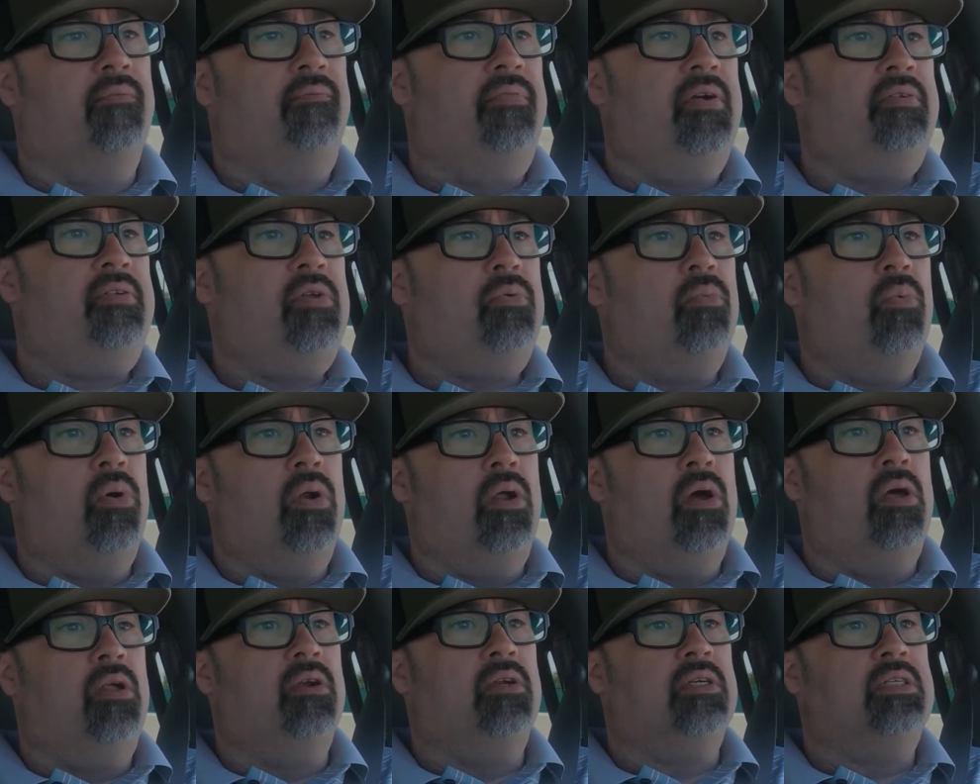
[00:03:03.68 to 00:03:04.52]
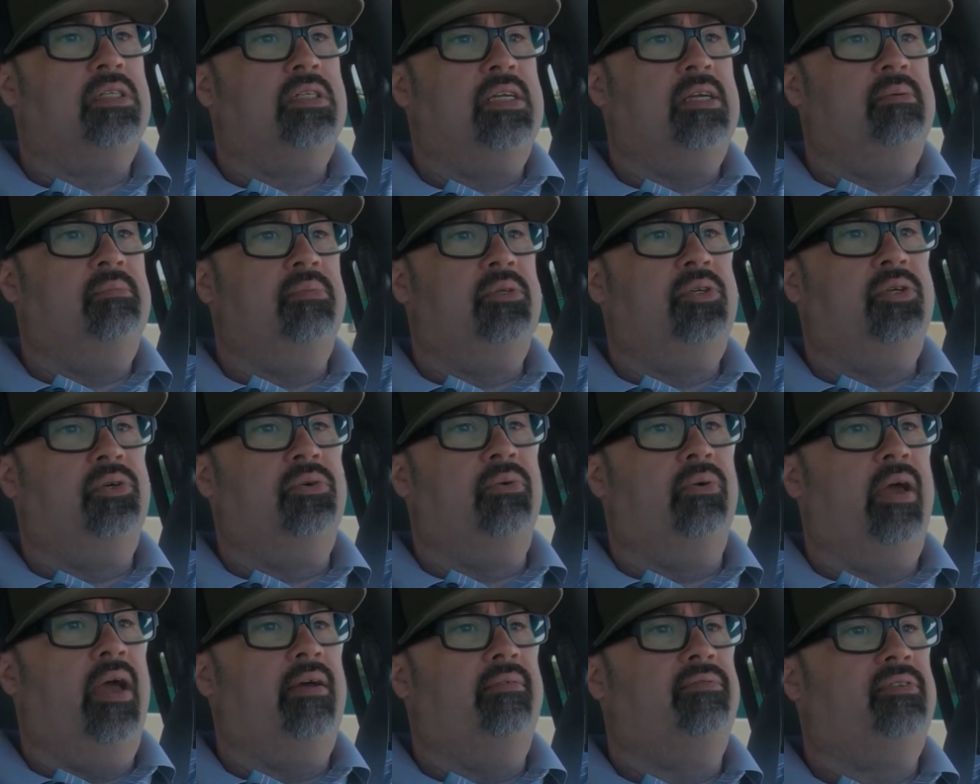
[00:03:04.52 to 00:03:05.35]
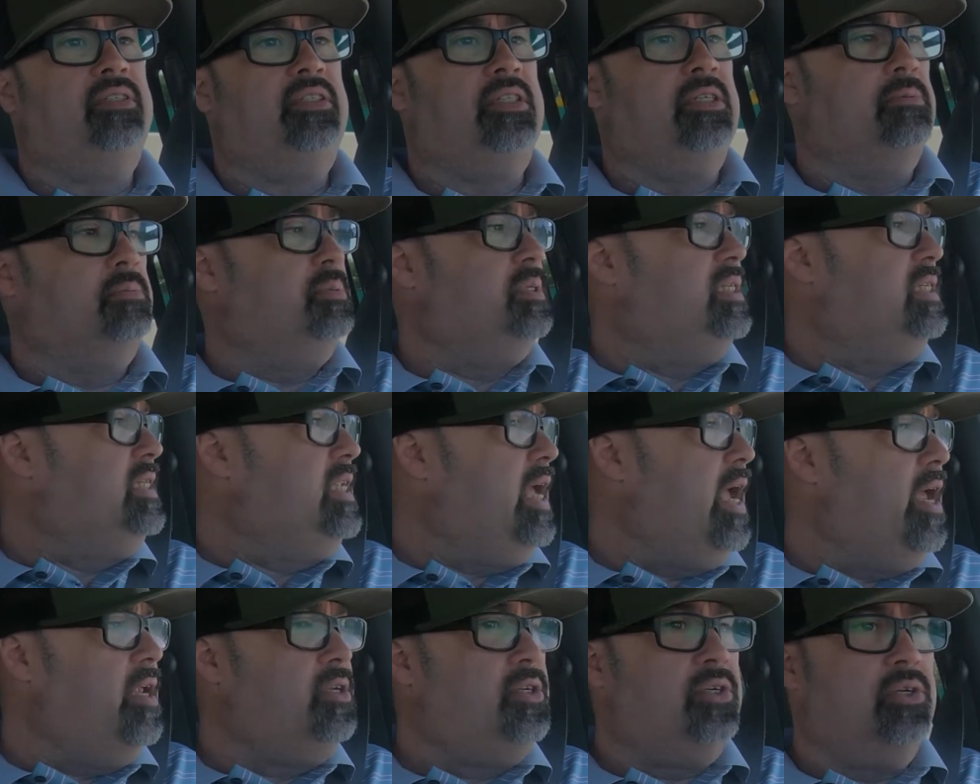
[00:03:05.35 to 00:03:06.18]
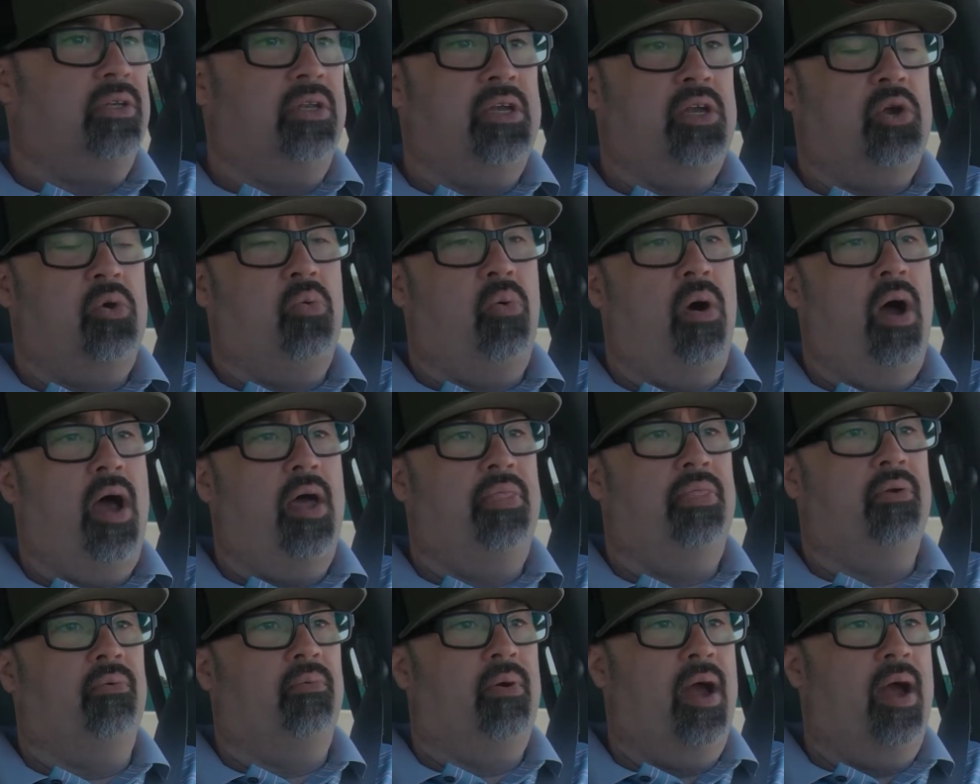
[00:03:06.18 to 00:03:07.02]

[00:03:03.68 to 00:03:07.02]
the 5100s seem to have substantially quietened the